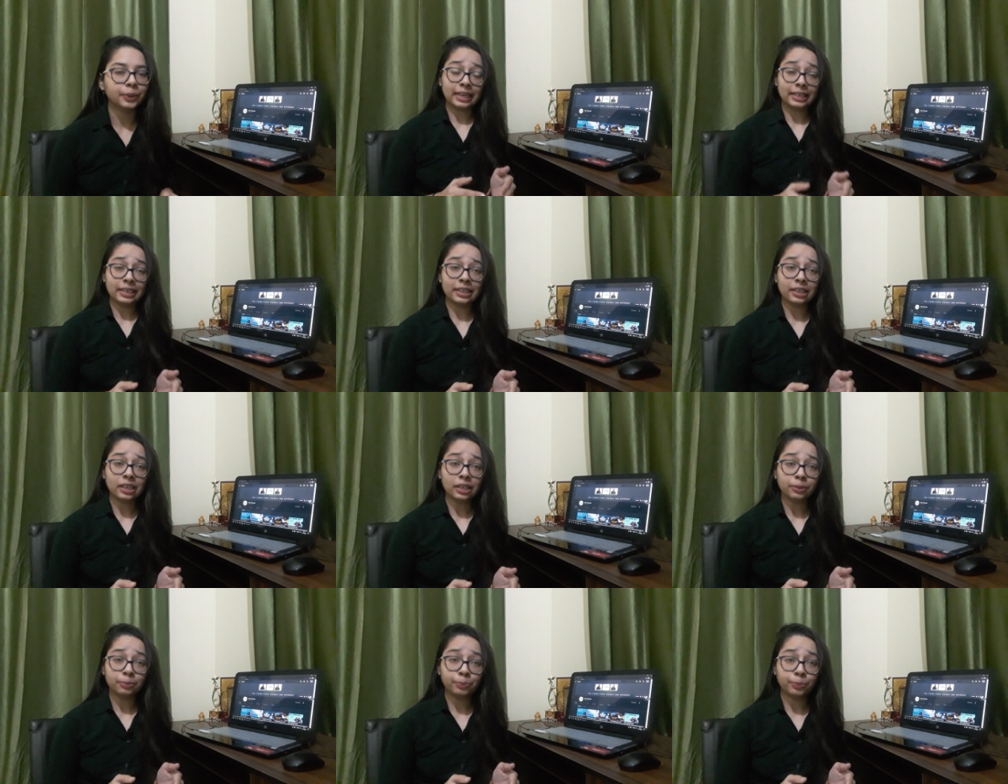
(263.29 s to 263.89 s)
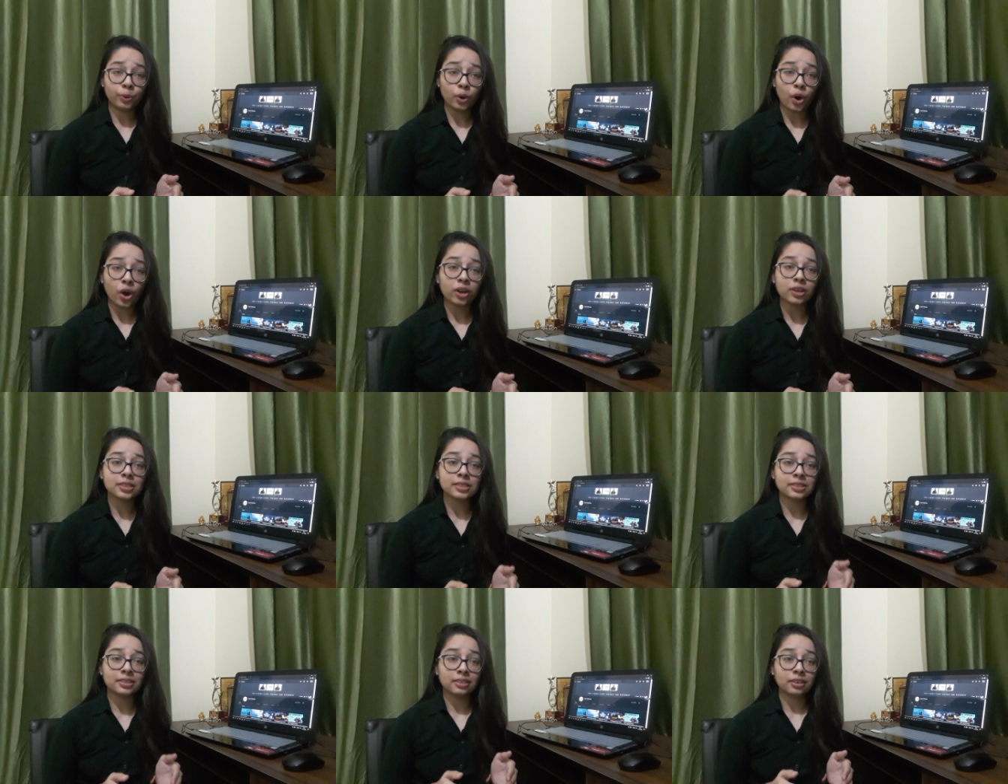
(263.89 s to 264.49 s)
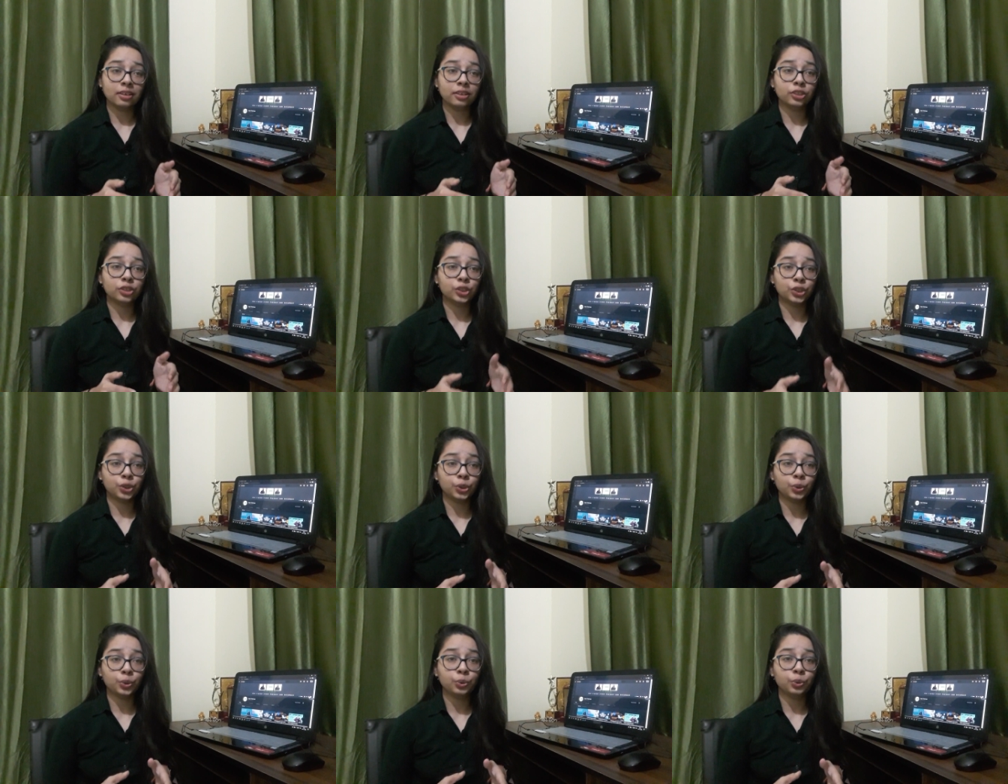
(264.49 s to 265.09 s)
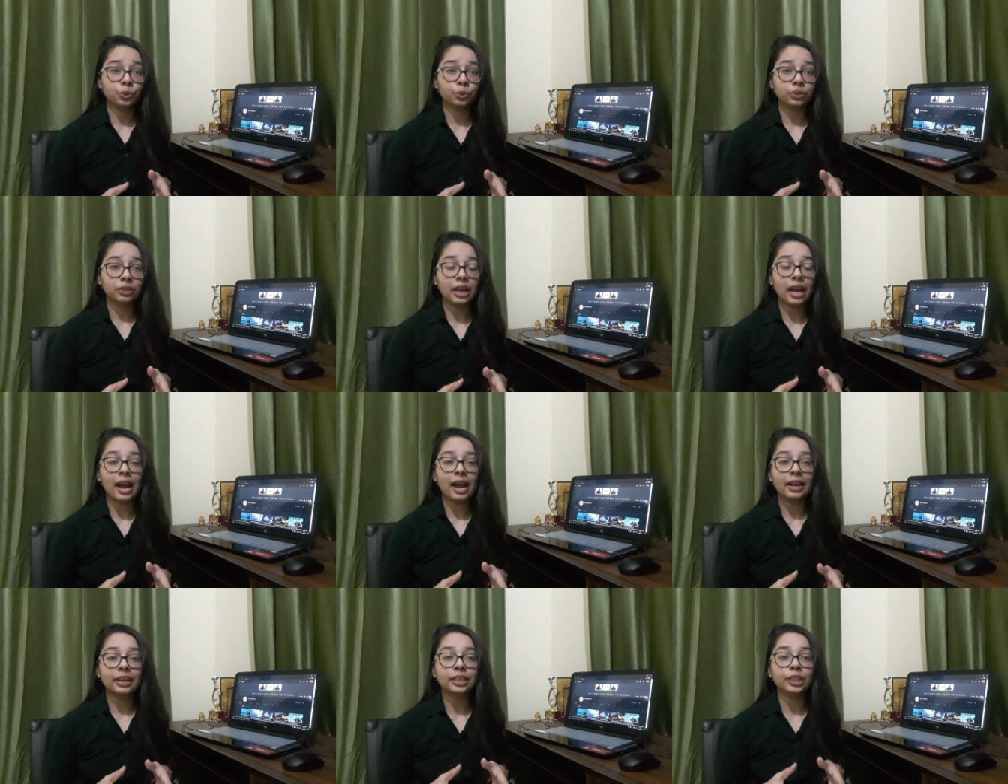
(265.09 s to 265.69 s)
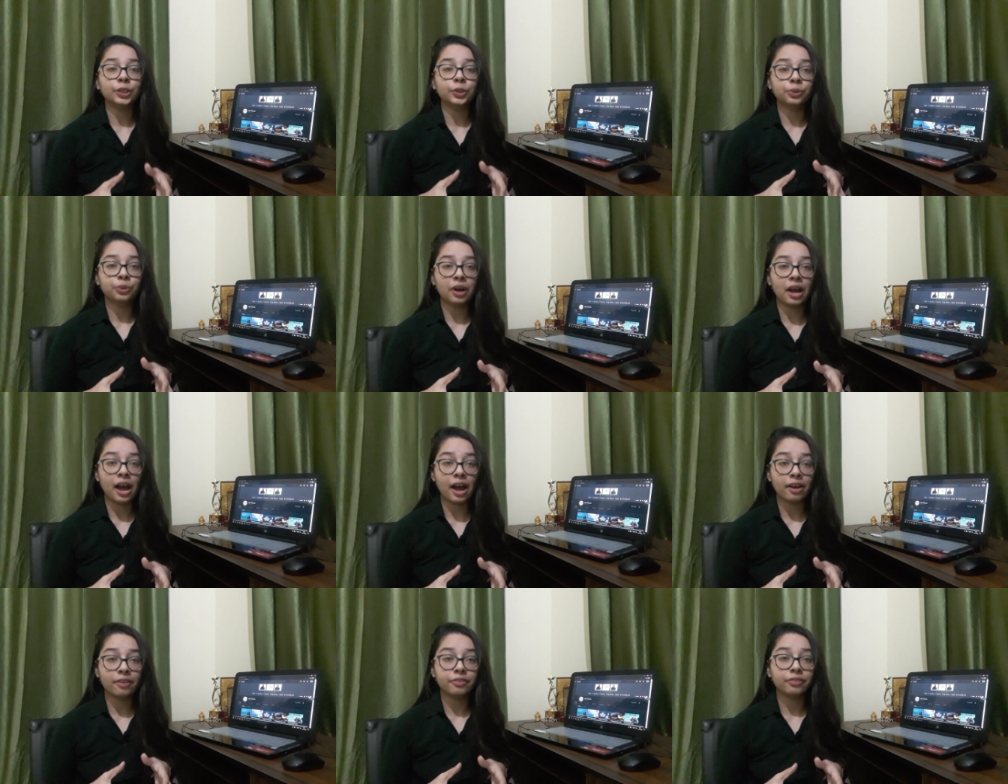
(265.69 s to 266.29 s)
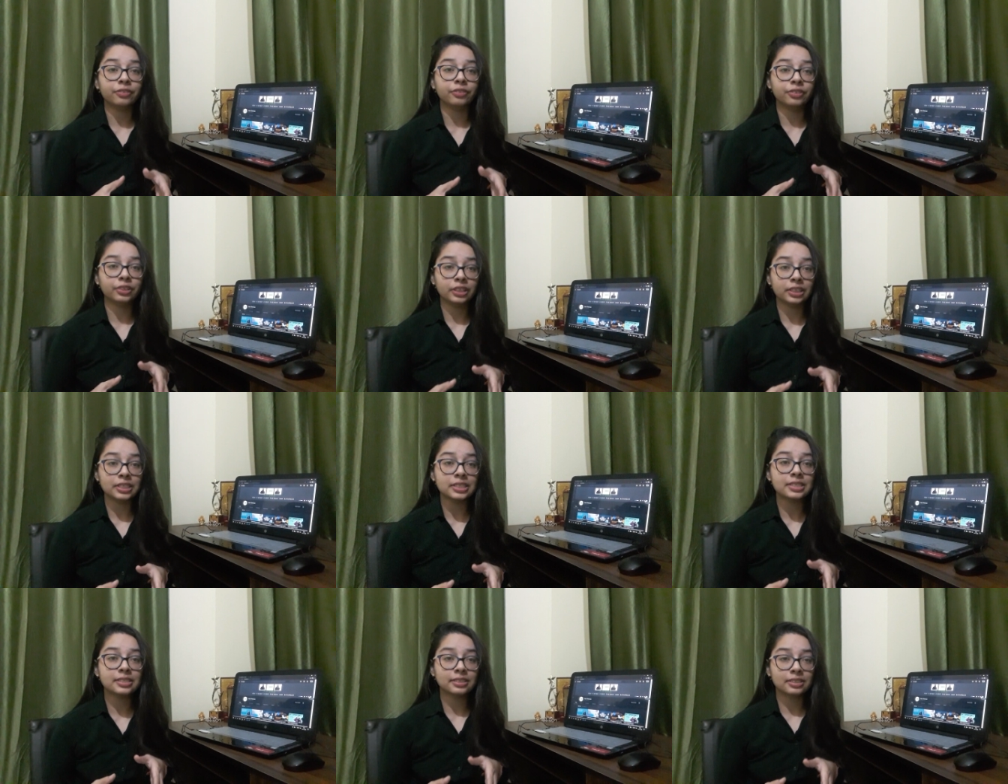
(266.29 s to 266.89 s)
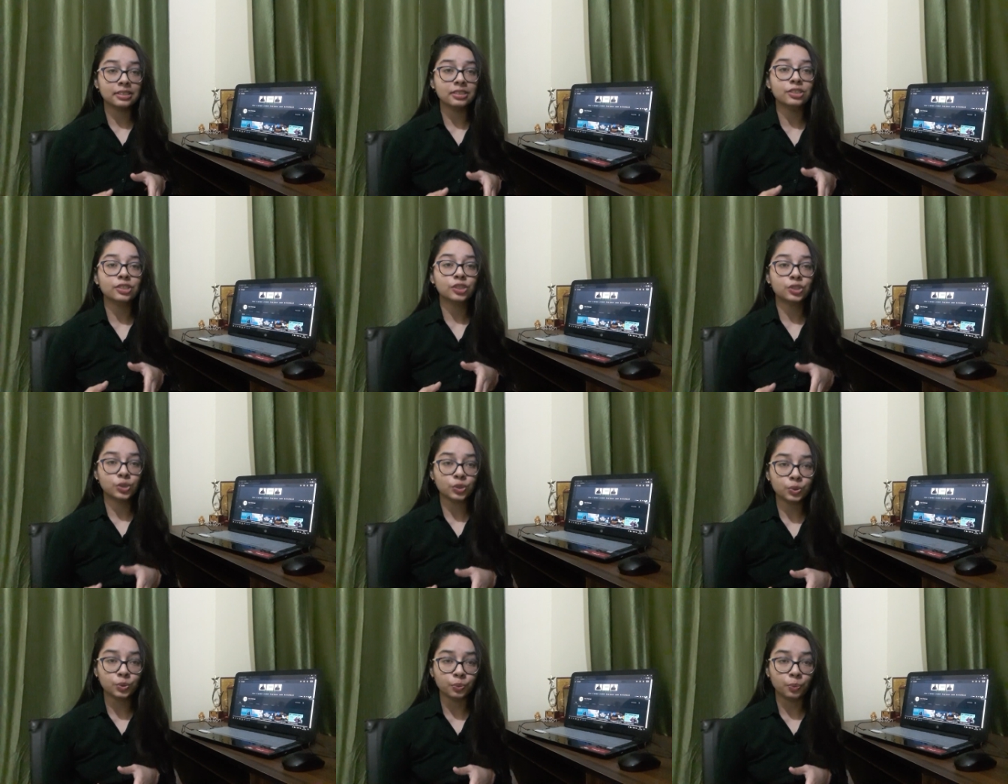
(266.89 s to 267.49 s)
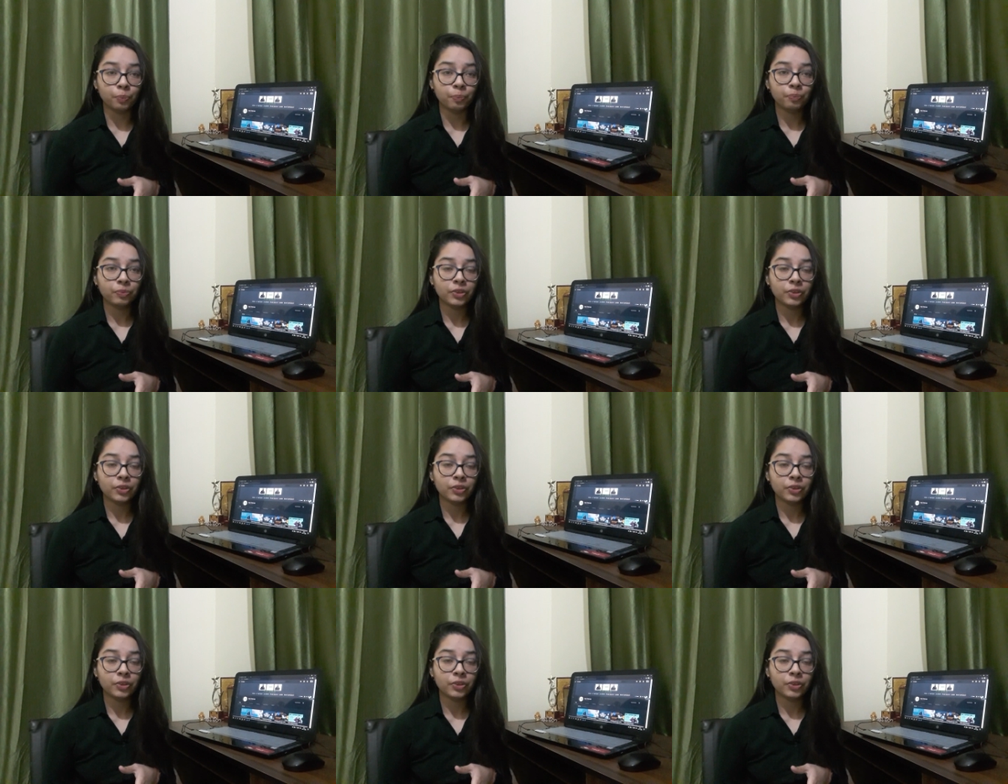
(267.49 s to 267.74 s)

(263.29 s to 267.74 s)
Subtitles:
Technical blogs show that you have written skills too.